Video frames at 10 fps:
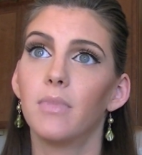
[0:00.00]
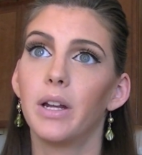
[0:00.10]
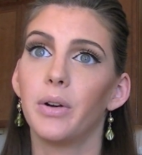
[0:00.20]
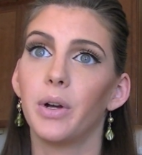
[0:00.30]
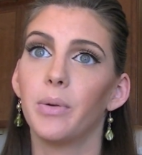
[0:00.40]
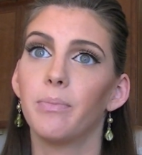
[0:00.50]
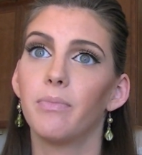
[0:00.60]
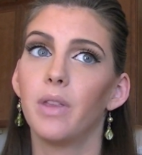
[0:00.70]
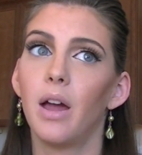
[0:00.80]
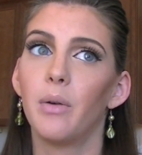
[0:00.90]
I don't know.
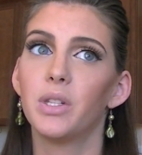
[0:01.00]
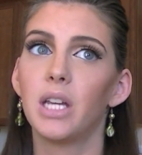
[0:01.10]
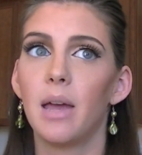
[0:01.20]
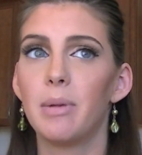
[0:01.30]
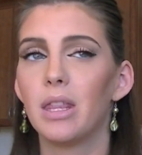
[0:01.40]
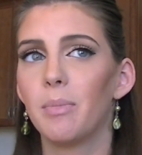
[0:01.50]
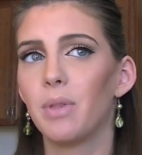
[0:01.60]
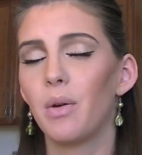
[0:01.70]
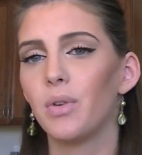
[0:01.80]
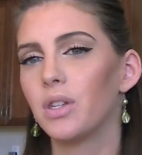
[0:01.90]
I was timing them.
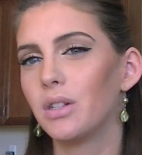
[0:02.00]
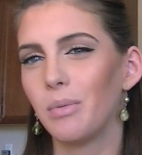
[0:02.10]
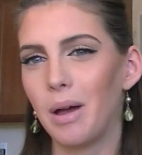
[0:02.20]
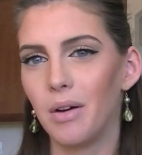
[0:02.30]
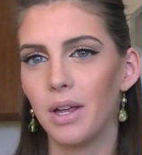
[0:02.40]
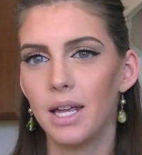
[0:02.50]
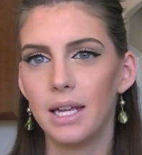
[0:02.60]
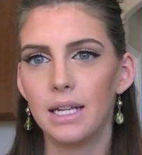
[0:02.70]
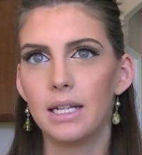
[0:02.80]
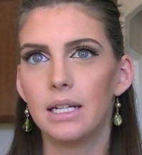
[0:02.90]
They were still about
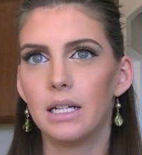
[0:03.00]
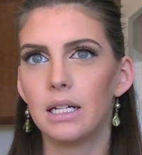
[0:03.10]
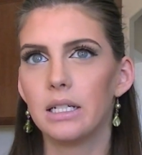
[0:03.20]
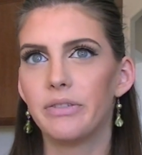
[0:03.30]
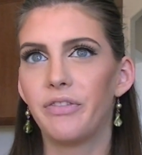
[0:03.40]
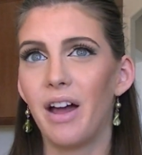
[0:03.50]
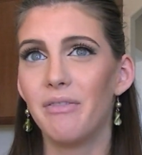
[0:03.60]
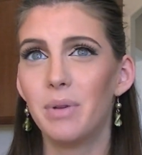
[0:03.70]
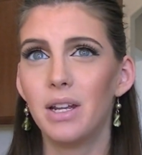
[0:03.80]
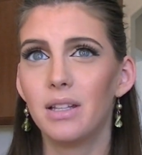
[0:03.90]

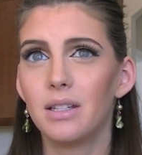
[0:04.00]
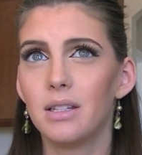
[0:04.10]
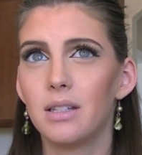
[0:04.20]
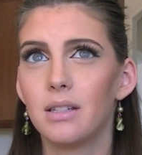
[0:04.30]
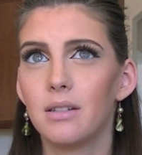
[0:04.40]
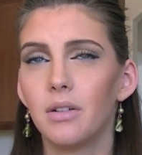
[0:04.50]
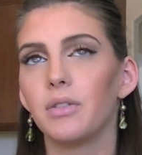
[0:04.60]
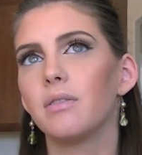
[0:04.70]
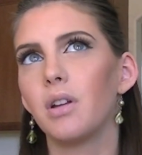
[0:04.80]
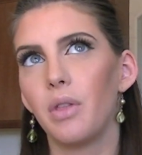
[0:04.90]
5 minutes. Or,
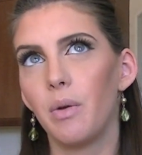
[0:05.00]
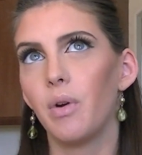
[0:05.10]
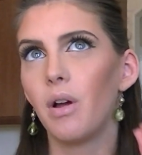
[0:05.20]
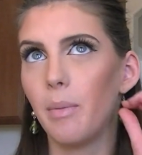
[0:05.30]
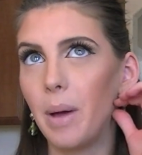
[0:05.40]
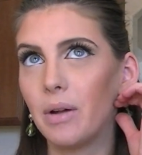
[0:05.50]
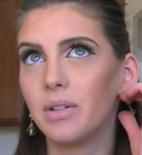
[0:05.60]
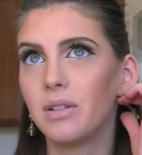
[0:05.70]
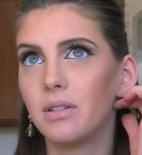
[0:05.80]
no, they were about